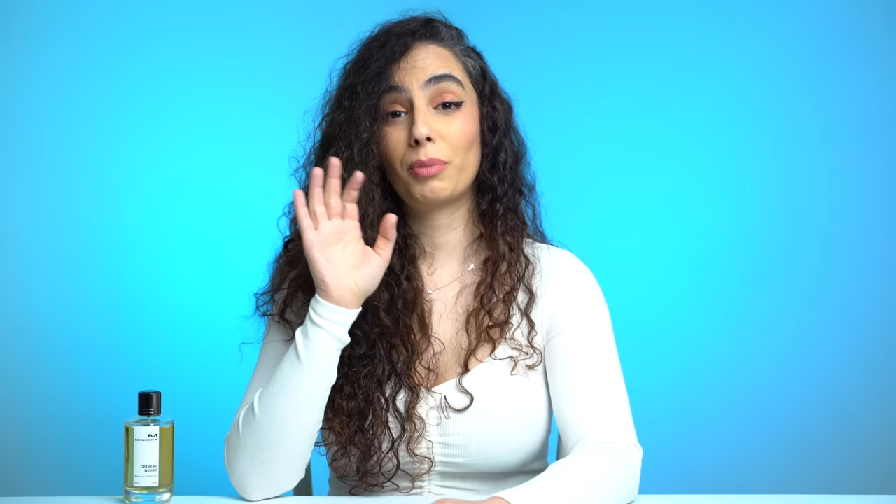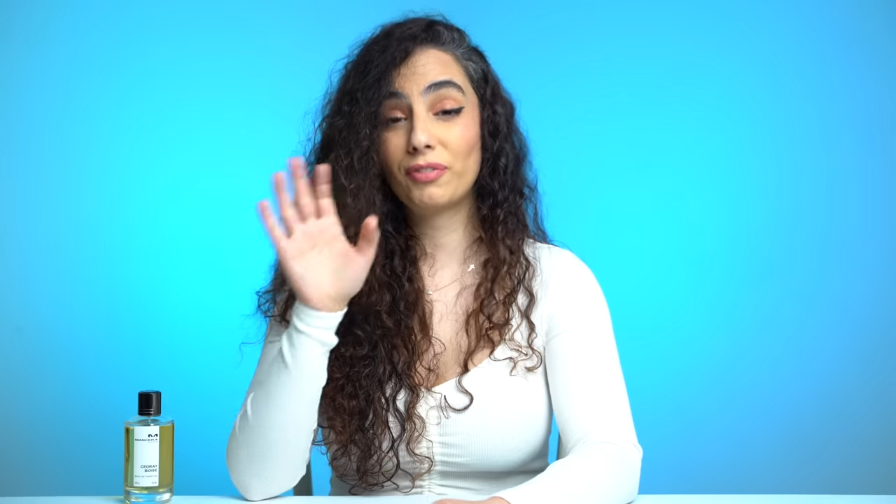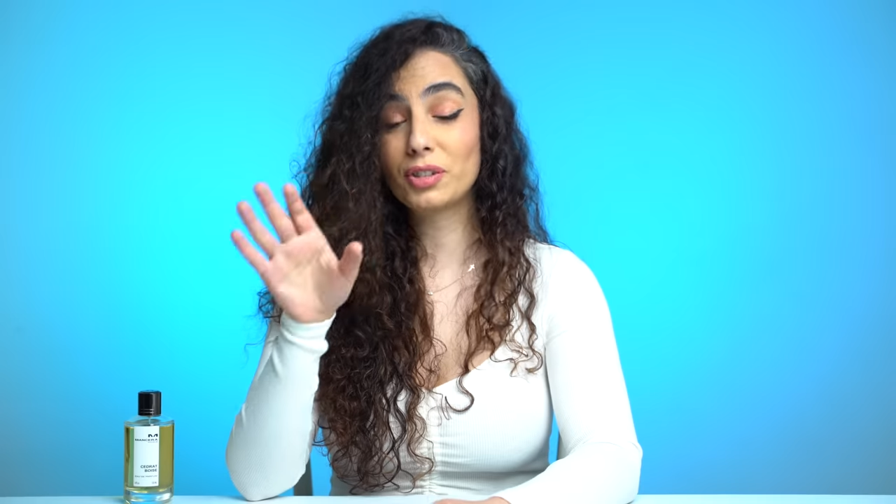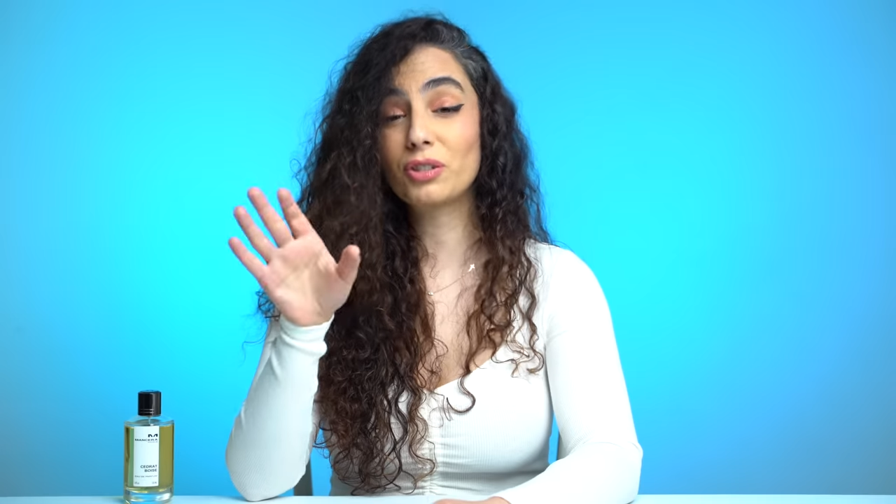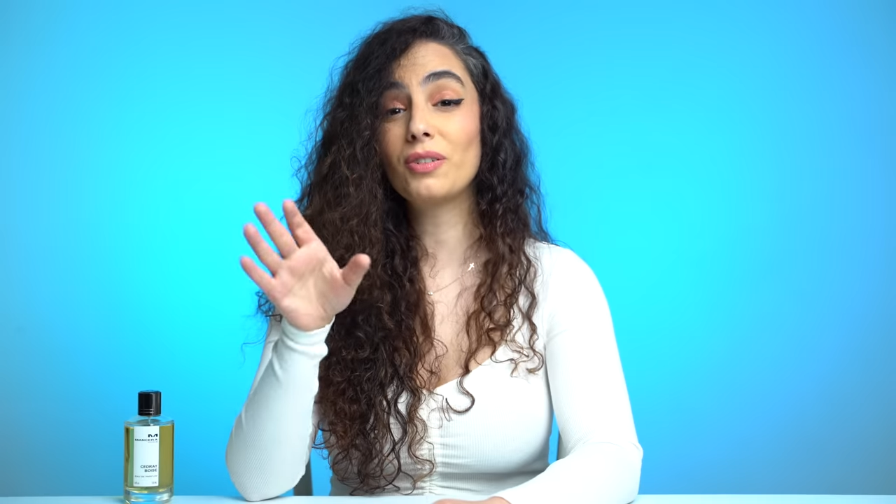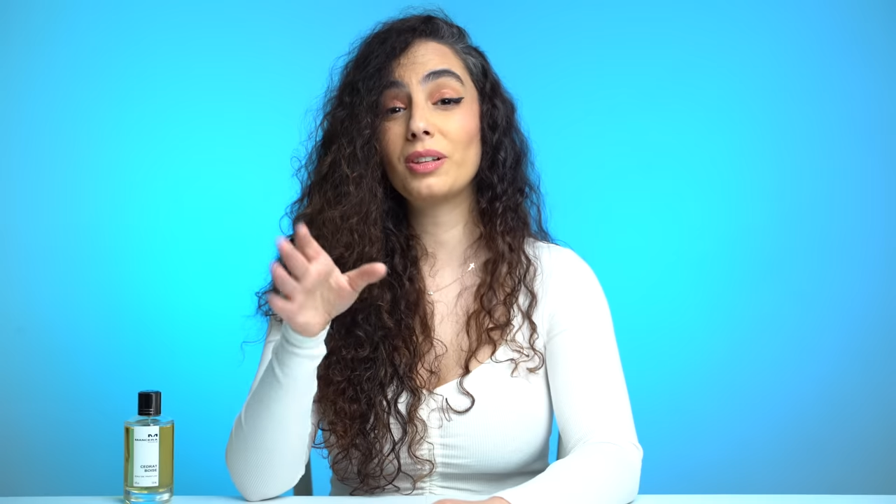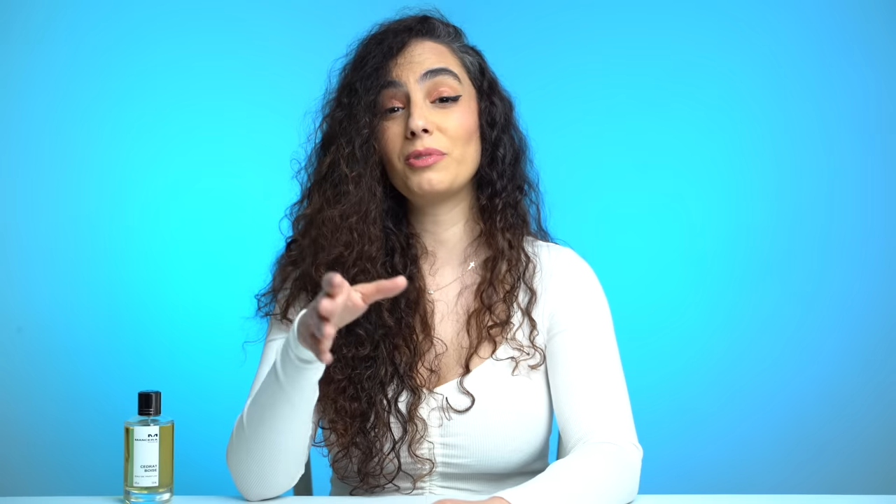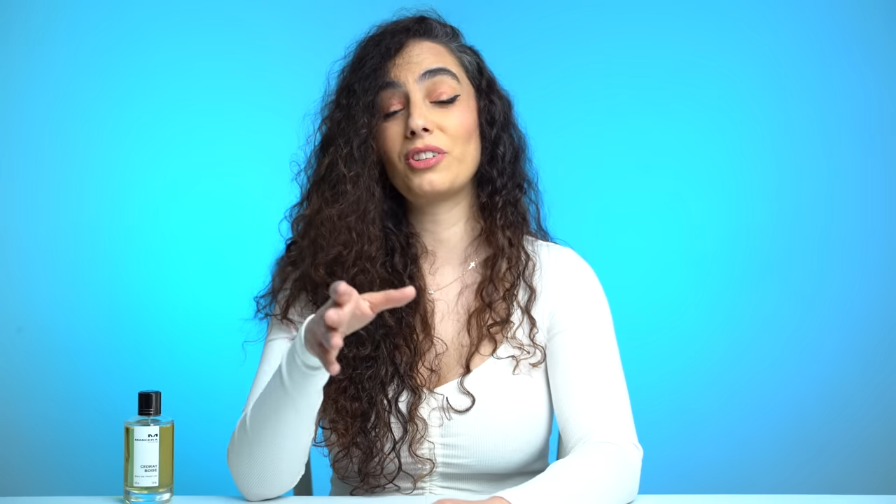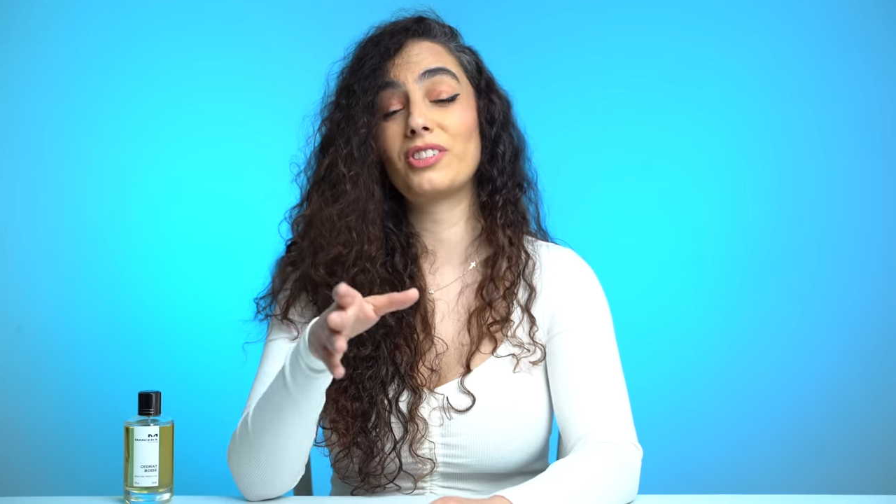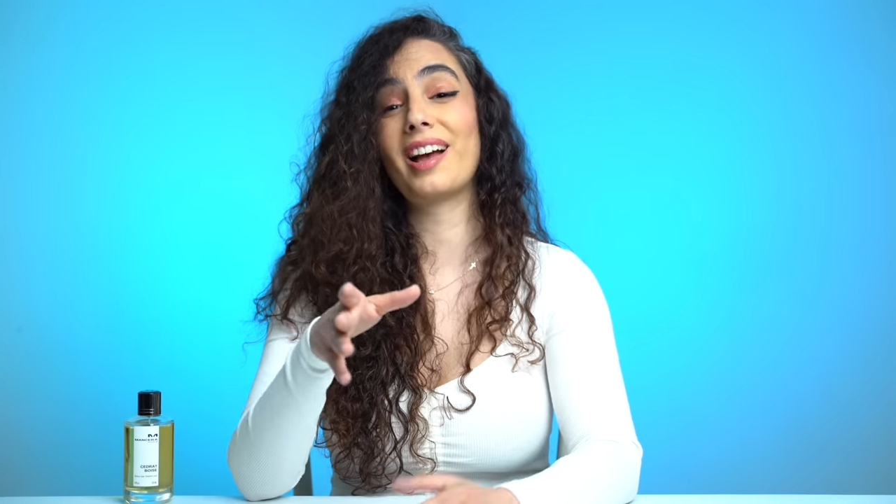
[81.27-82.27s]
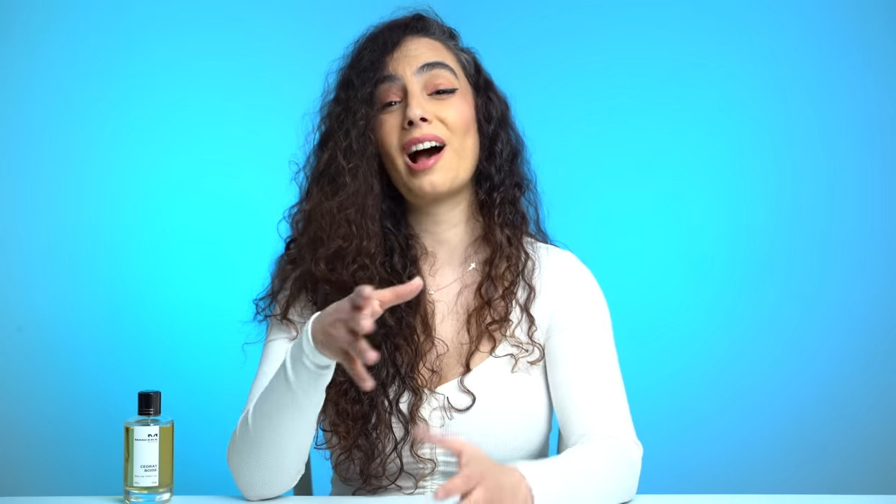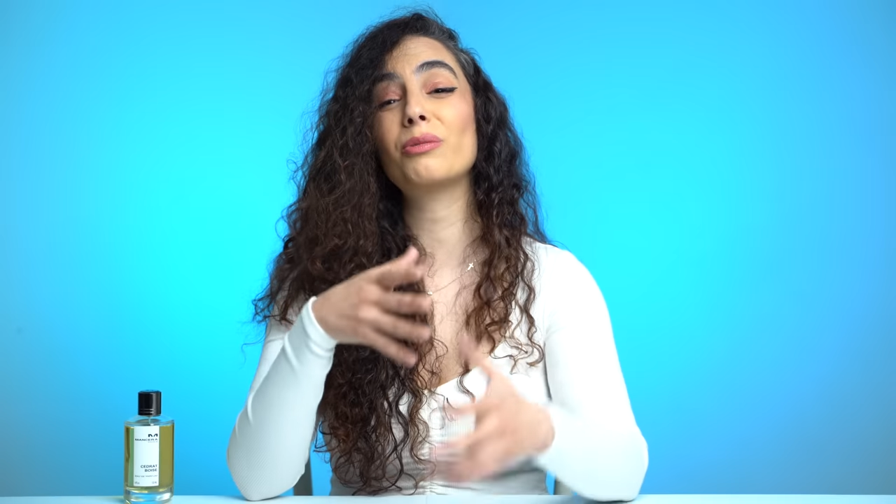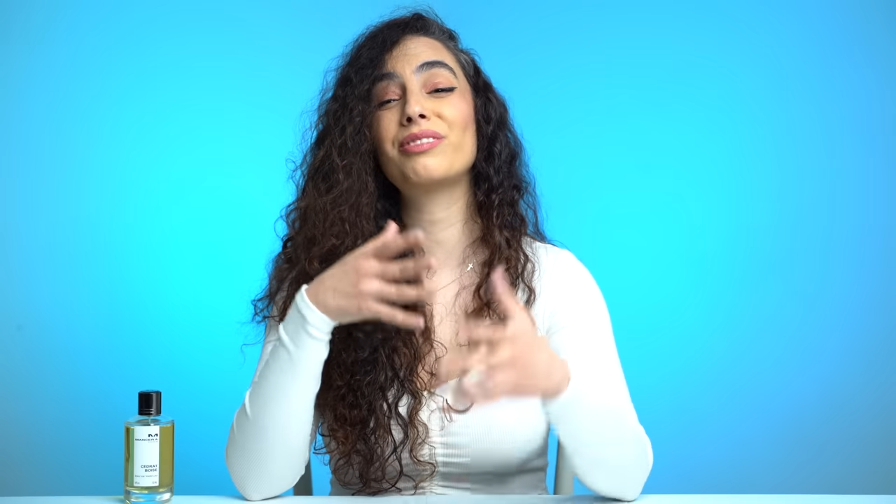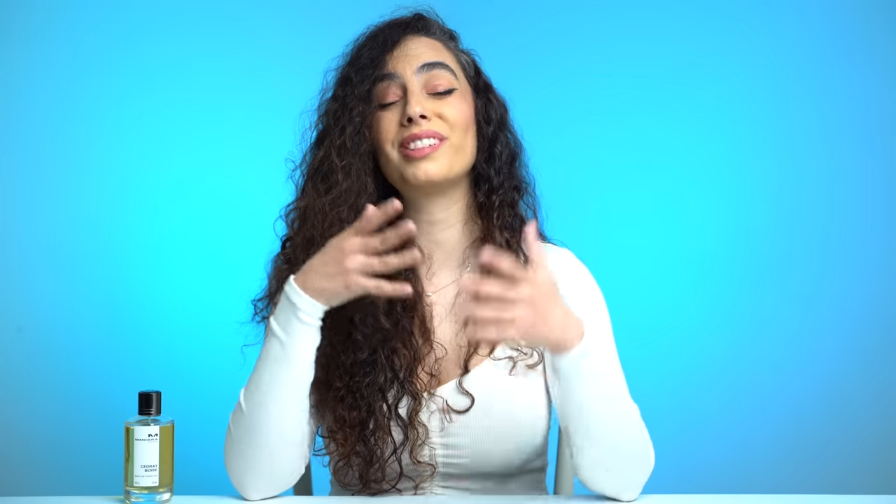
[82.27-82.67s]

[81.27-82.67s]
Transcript: But first of all, let me just say how